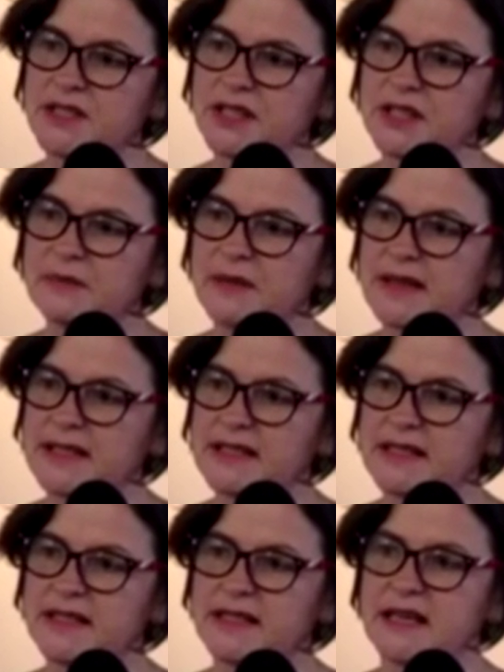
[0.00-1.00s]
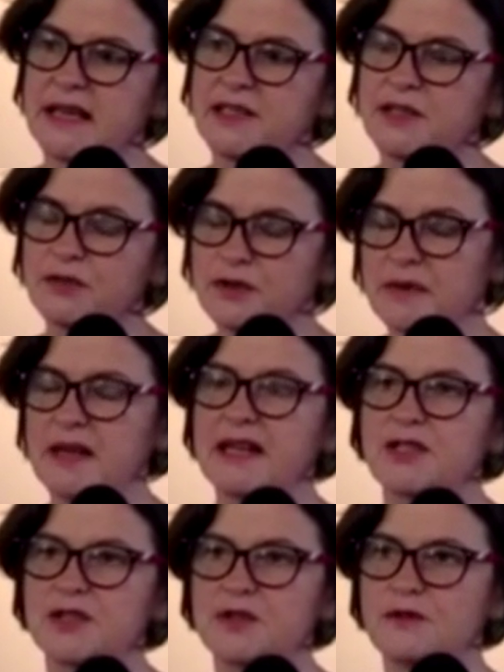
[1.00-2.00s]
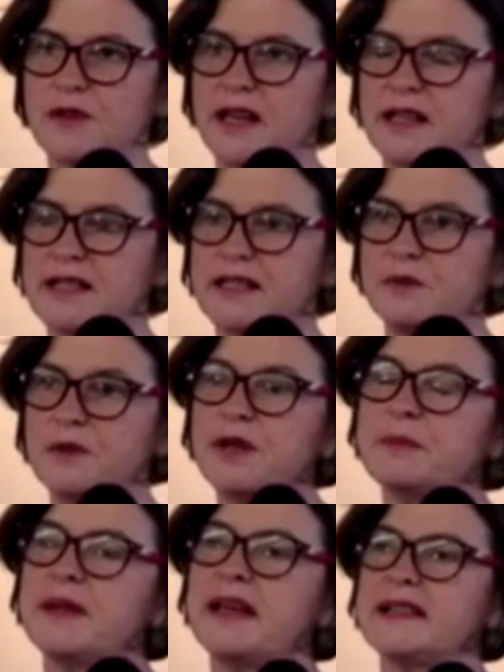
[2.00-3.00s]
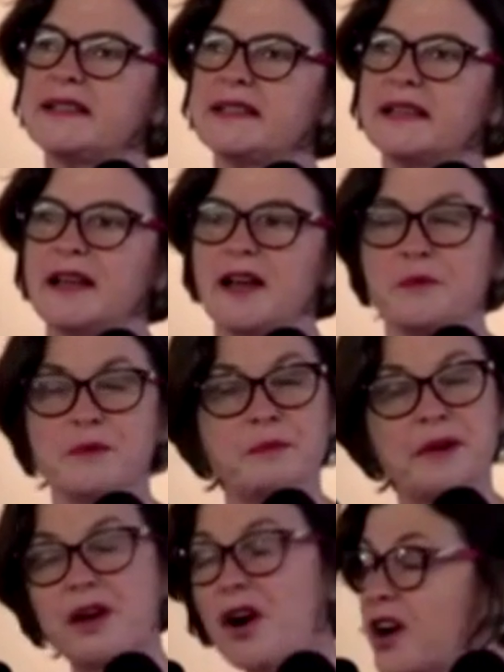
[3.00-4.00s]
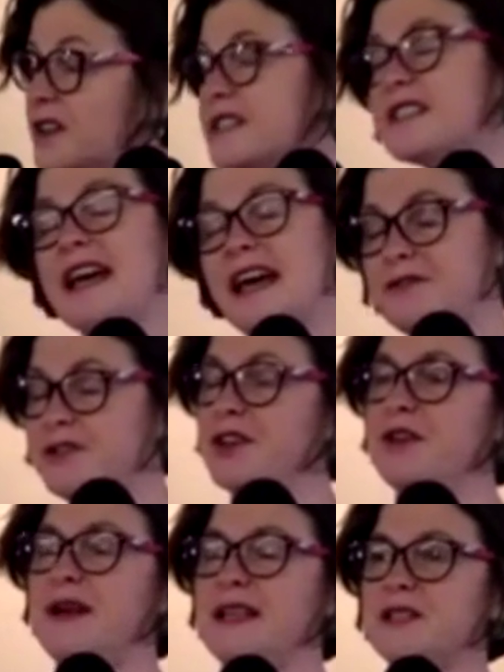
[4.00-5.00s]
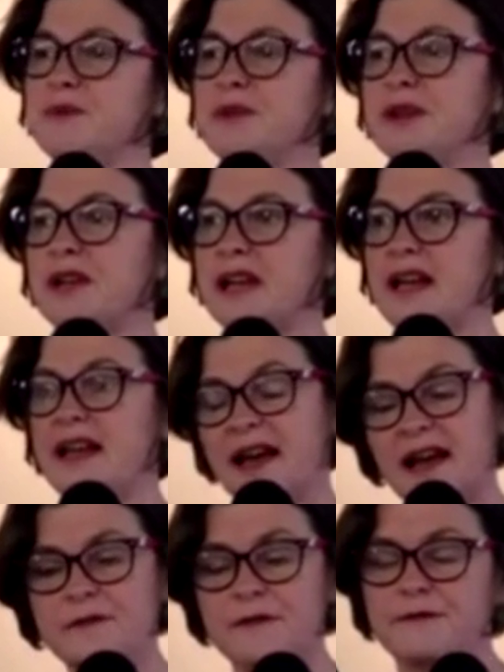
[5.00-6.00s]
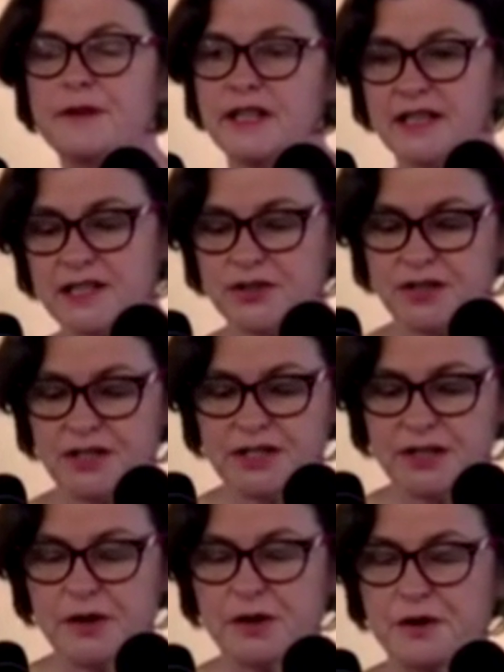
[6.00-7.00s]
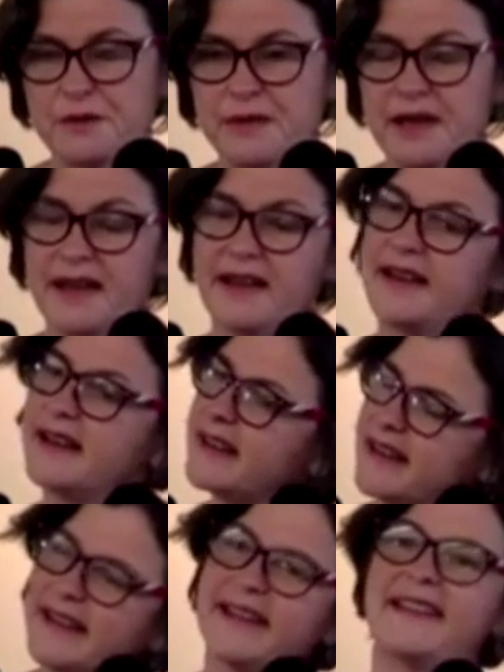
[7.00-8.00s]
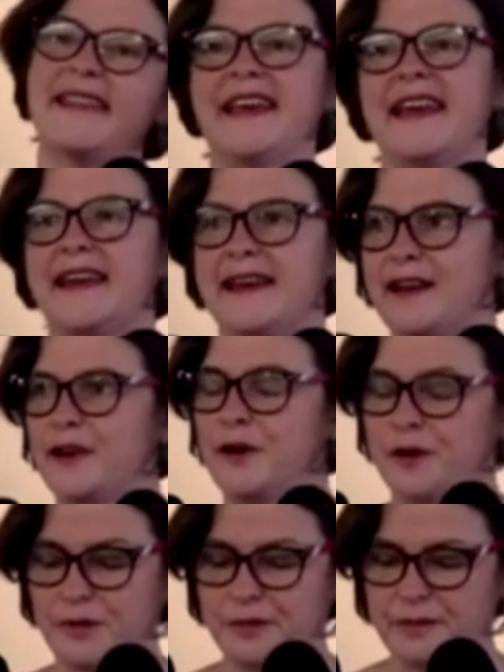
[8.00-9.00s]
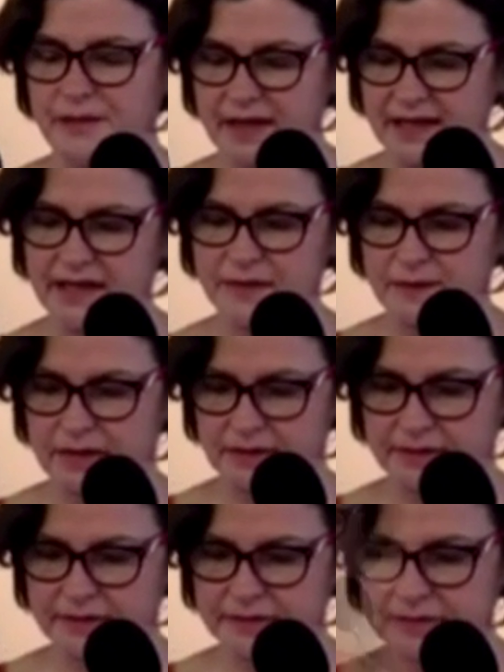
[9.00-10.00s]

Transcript: gender-based discrimination or violence in the workplace, but because they have to go out to work and aren't fulfilling their duties at home, they get it at home as well.